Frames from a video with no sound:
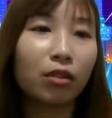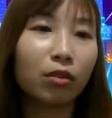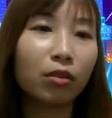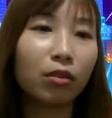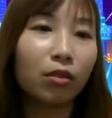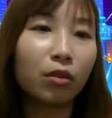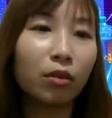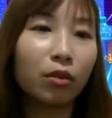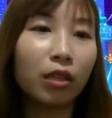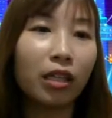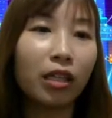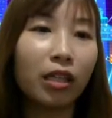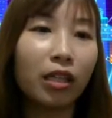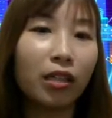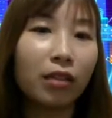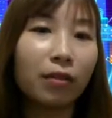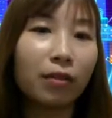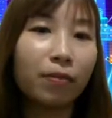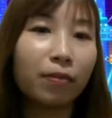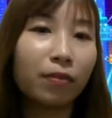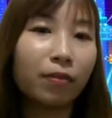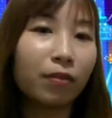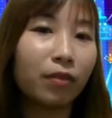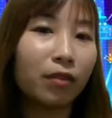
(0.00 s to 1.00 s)
So
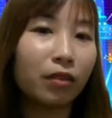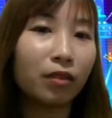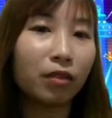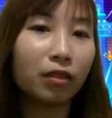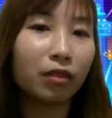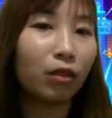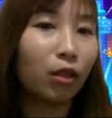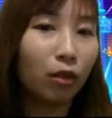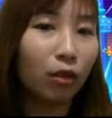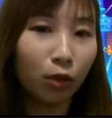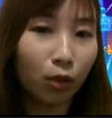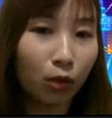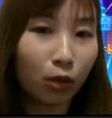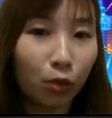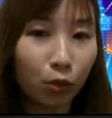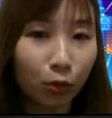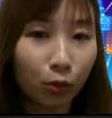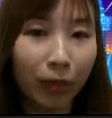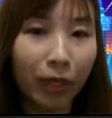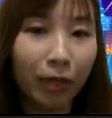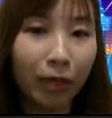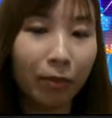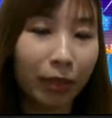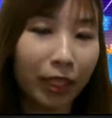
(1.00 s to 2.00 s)
those
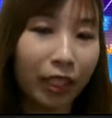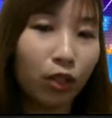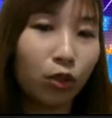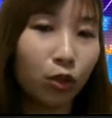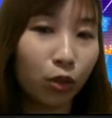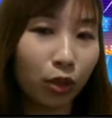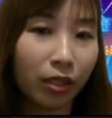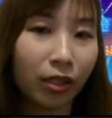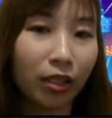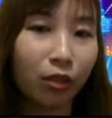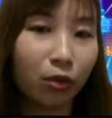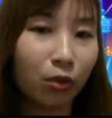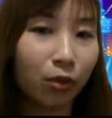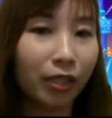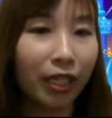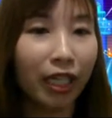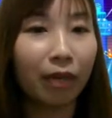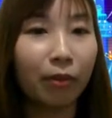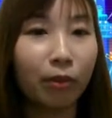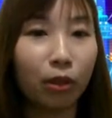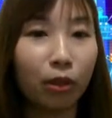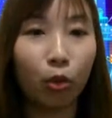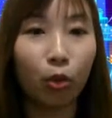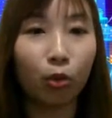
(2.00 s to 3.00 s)
who may be interested to
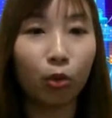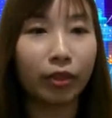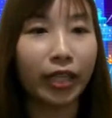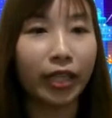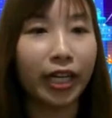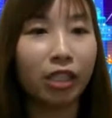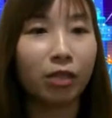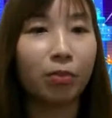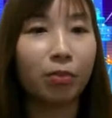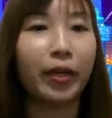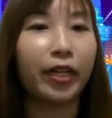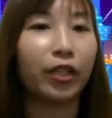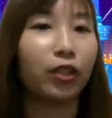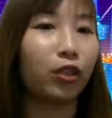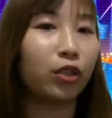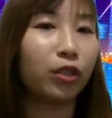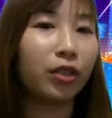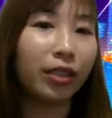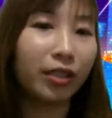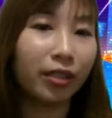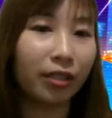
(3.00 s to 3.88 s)
set up your own test bench,